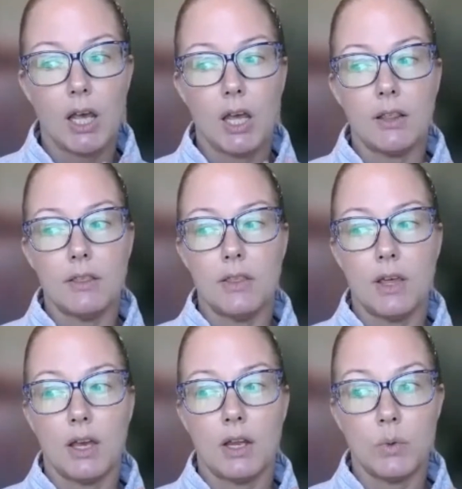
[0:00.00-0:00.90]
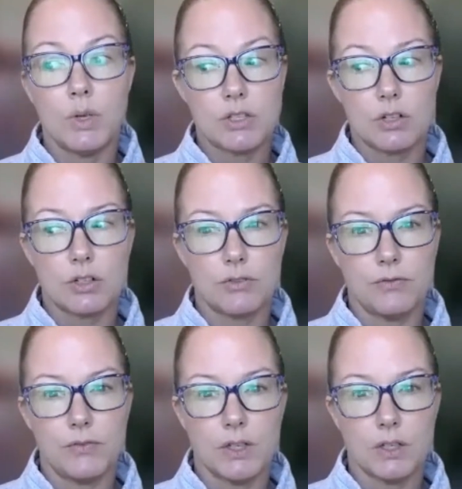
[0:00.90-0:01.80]
And then we start to
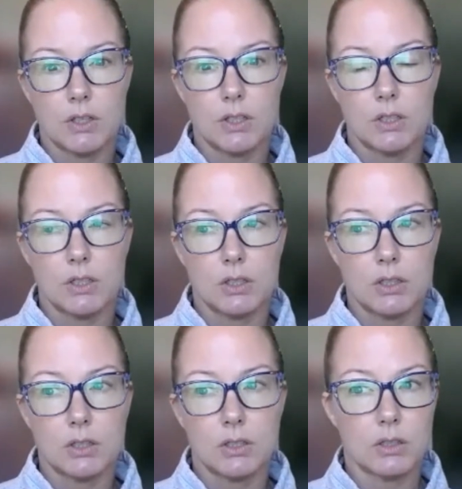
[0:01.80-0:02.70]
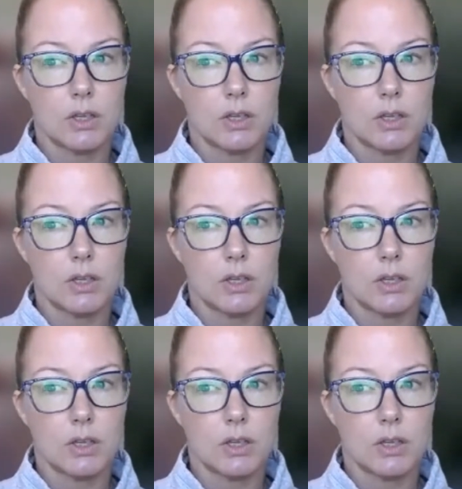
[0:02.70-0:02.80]
feel